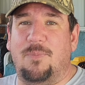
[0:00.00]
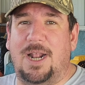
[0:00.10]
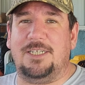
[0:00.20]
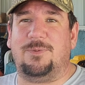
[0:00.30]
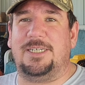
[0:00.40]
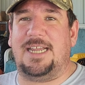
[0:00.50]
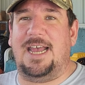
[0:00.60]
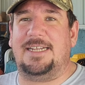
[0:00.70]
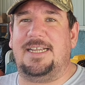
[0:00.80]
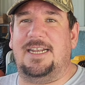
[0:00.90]
But I just wanted to
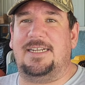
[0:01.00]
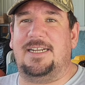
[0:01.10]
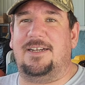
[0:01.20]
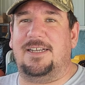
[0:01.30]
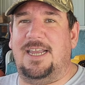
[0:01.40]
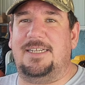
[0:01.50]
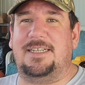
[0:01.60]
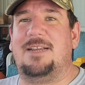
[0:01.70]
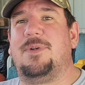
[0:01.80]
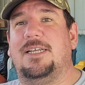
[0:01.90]
add that in there in
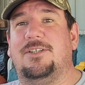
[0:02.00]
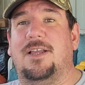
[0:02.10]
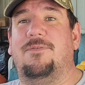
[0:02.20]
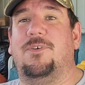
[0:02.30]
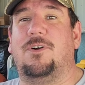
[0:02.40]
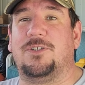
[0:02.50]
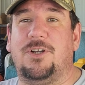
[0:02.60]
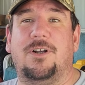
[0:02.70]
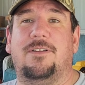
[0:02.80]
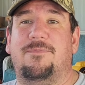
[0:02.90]
case anybody's looking for
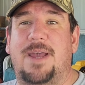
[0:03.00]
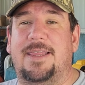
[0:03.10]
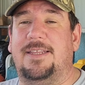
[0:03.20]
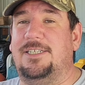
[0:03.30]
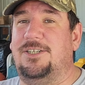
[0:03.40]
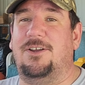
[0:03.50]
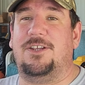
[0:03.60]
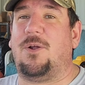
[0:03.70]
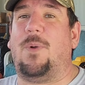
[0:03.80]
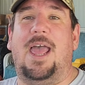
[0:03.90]
alternative methods.
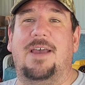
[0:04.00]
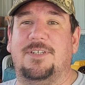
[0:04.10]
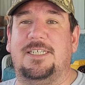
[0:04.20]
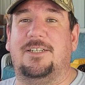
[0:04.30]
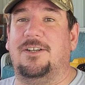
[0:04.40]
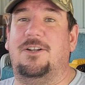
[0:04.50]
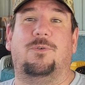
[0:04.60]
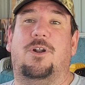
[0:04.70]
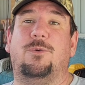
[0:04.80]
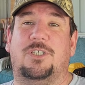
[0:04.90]
You don't have a tiller, you
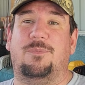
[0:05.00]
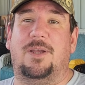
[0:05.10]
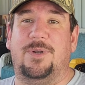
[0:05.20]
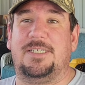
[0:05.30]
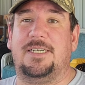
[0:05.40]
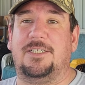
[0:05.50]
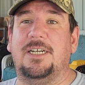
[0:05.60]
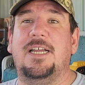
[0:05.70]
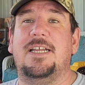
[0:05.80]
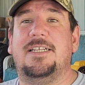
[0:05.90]
don't know somebody with a
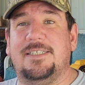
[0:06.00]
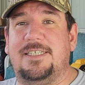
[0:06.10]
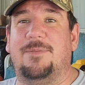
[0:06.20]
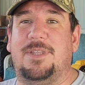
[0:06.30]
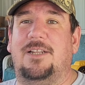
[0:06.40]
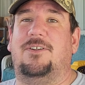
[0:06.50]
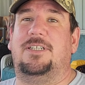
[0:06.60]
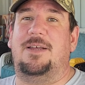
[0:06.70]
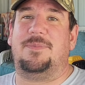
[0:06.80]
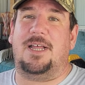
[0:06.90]
tiller, something
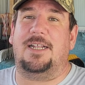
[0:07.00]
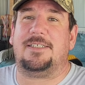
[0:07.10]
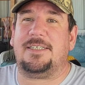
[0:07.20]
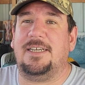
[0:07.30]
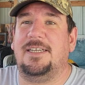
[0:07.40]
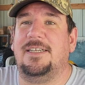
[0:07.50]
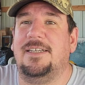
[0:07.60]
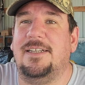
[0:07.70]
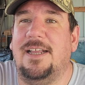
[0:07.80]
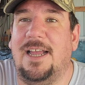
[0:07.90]
along them lines.
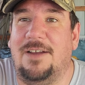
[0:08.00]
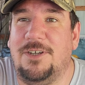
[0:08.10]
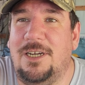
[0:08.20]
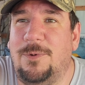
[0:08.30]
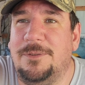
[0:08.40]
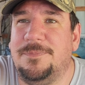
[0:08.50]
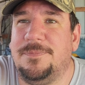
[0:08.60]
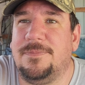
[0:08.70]
Have a good one.